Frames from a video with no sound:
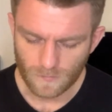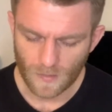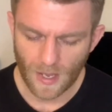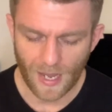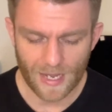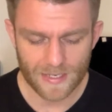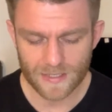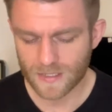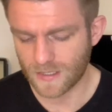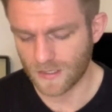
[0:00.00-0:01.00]
And
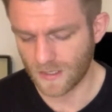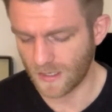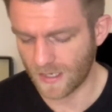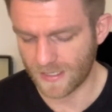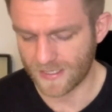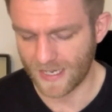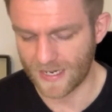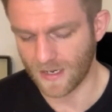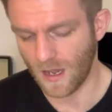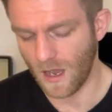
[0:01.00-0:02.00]
as I
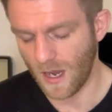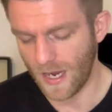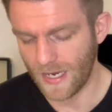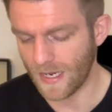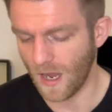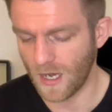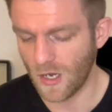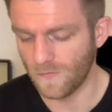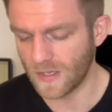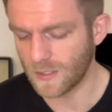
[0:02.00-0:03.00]
said, I
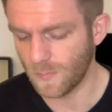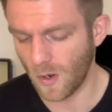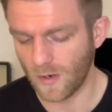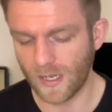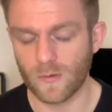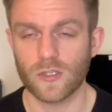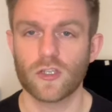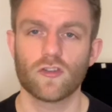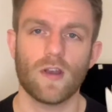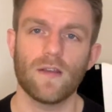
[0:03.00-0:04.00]
love this book. It was a
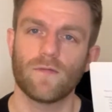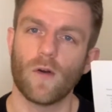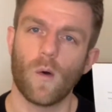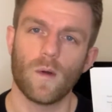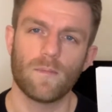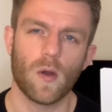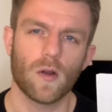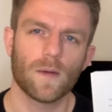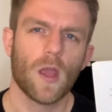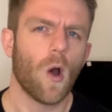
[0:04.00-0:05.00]
straightforward
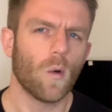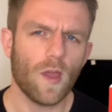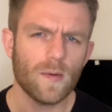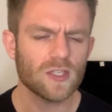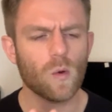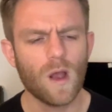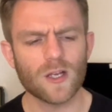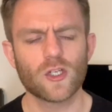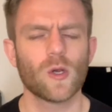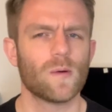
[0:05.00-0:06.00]
book. Although it's quite a
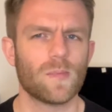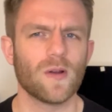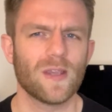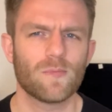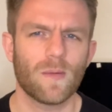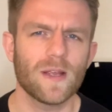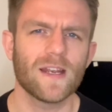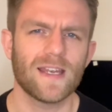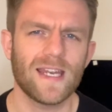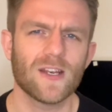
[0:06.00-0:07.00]
short book, you're probably going
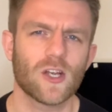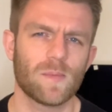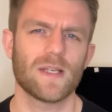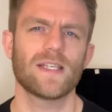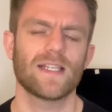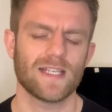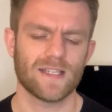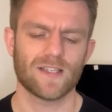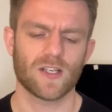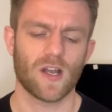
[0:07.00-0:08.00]
to need a couple of
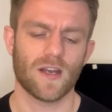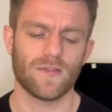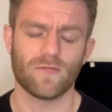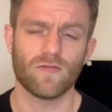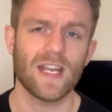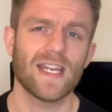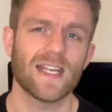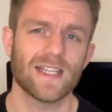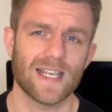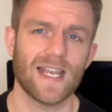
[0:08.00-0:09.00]
sit-ins to kind of read it
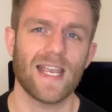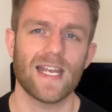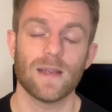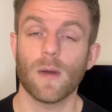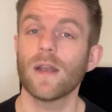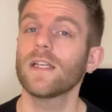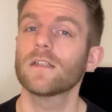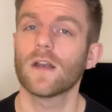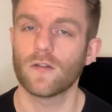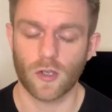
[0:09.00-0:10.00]
and take it in. You might need to
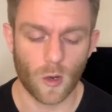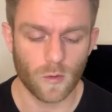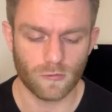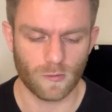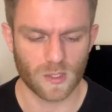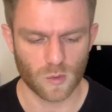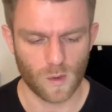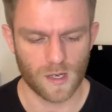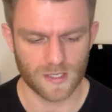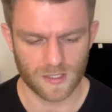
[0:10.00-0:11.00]
kind of go through it
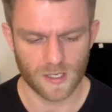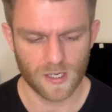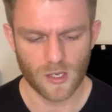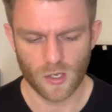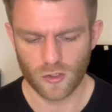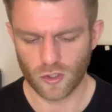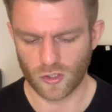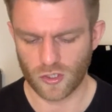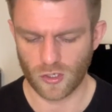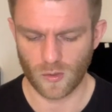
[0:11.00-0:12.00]
twice
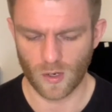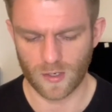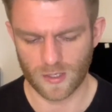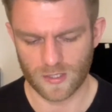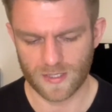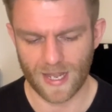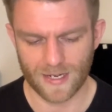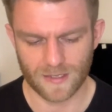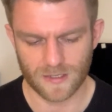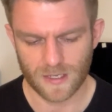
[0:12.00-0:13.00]
just to
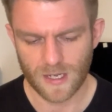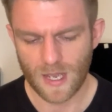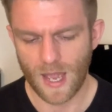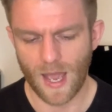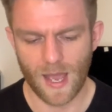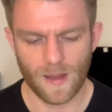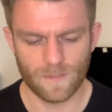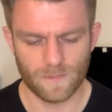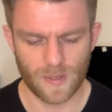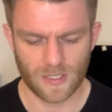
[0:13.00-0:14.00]
understand.
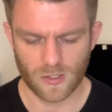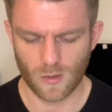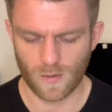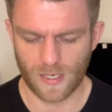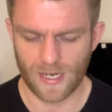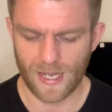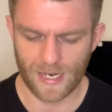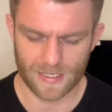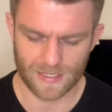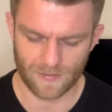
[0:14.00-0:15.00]
But he's talking here,
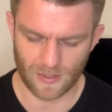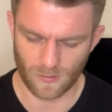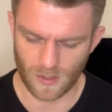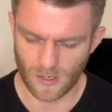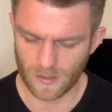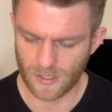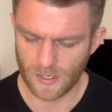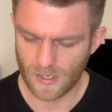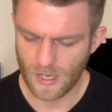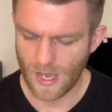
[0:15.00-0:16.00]
let's have a little look.
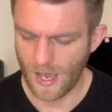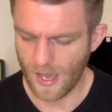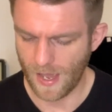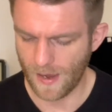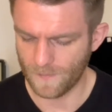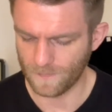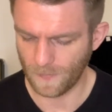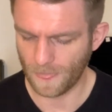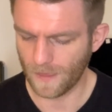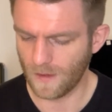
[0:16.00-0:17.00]

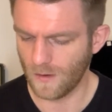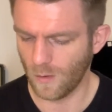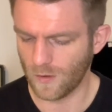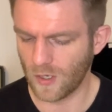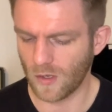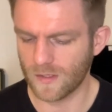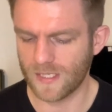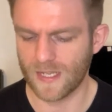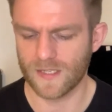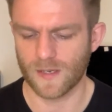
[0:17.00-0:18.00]
All the
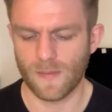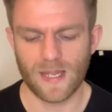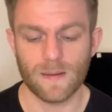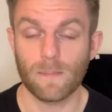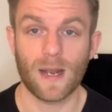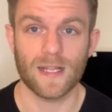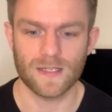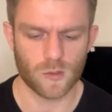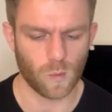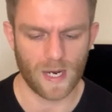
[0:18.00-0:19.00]
contents are making
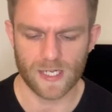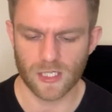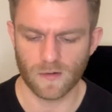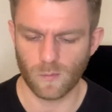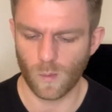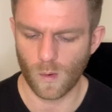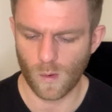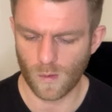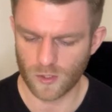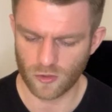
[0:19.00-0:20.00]
plans, waging of
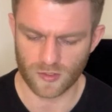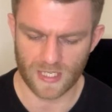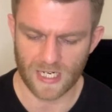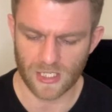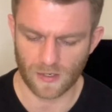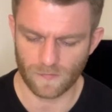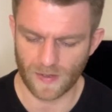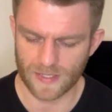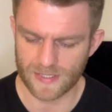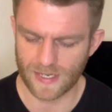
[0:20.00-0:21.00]
war, strategic
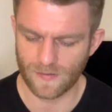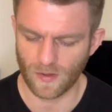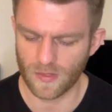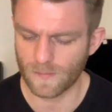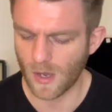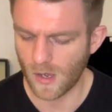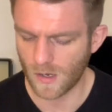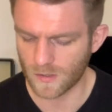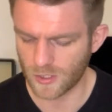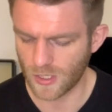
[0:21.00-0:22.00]
offensive, on the
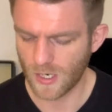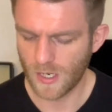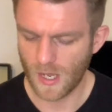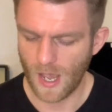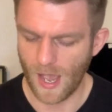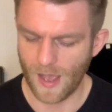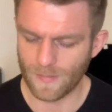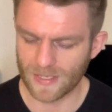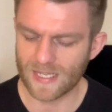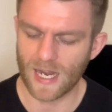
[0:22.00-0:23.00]
march,
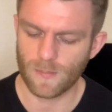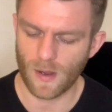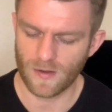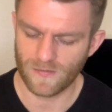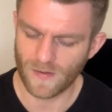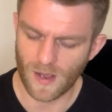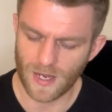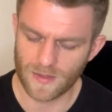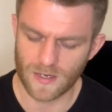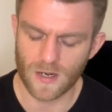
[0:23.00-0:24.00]
attack by
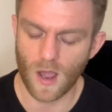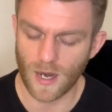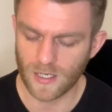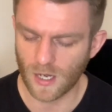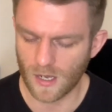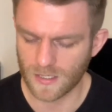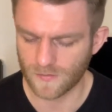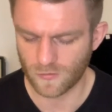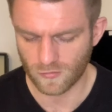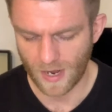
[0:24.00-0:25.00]
fire, the 9 kinds
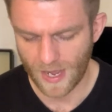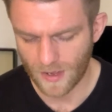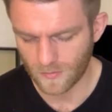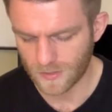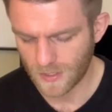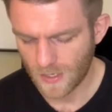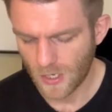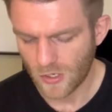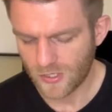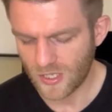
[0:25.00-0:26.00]
of ground.
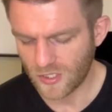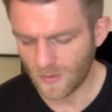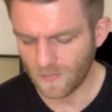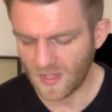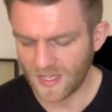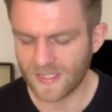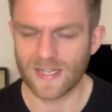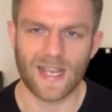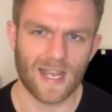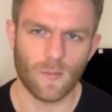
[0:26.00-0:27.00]
So there's some things in
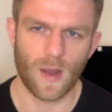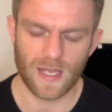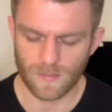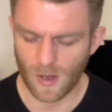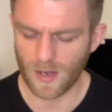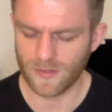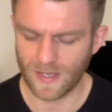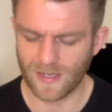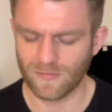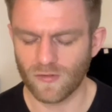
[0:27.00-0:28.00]
here where you might
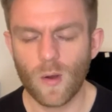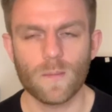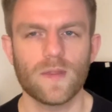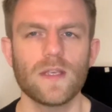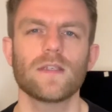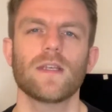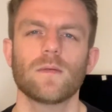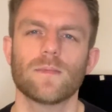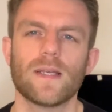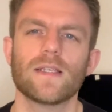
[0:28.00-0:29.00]
think, Rob, this seems
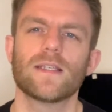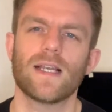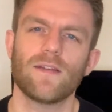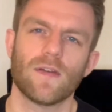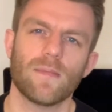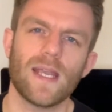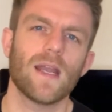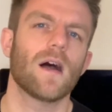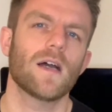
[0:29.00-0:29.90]
a bit silly for me, I